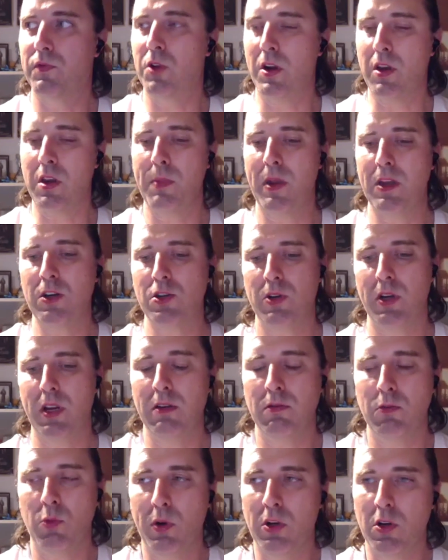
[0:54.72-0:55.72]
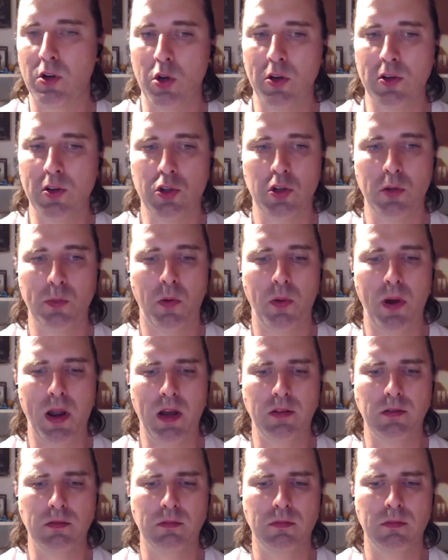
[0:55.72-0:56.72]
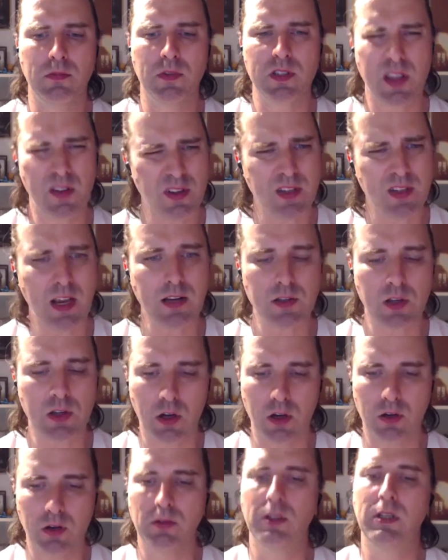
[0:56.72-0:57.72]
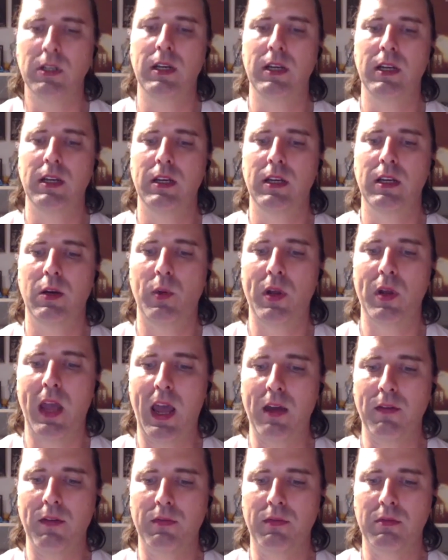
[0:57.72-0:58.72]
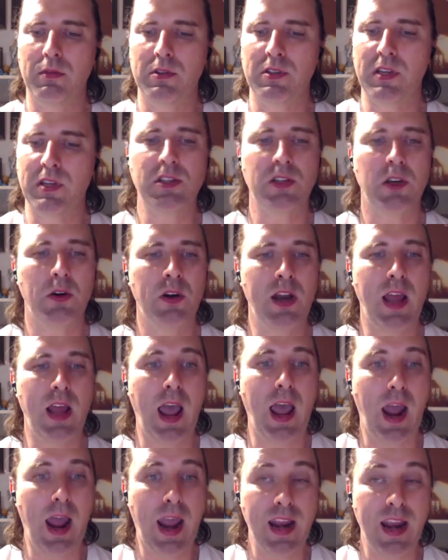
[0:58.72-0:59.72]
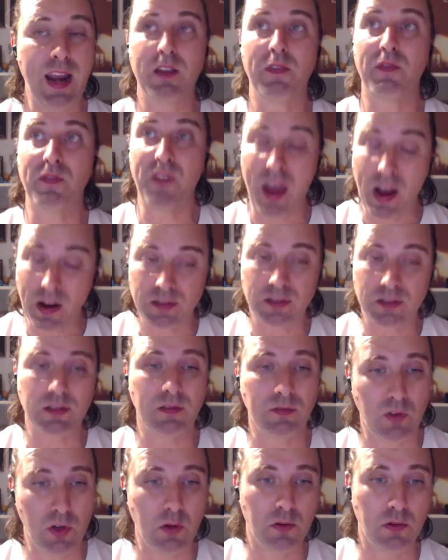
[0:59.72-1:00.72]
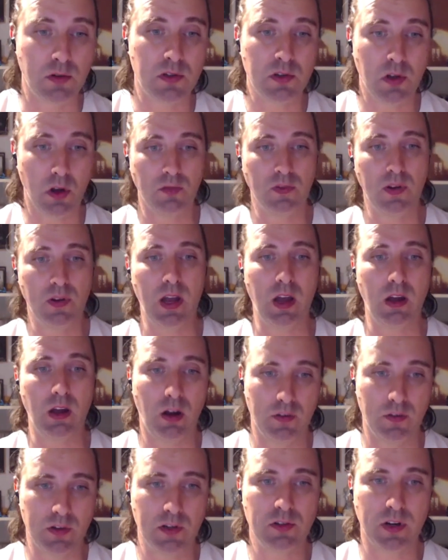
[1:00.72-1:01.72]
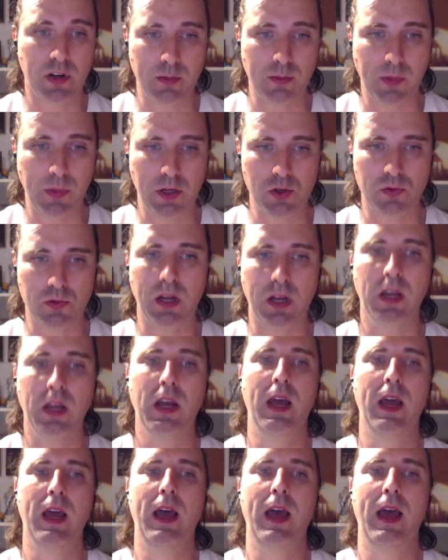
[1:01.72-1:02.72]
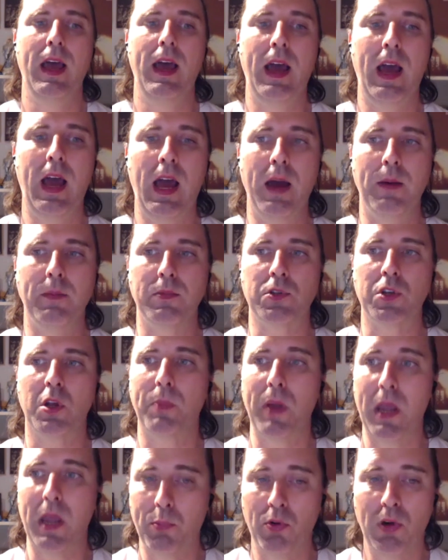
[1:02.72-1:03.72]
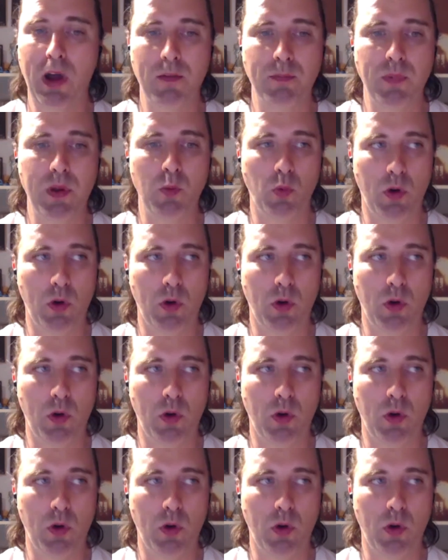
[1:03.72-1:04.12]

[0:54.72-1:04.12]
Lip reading: documentary went on YouTube around 7 days ago. We have 680,000 views so far of the documentary. So people have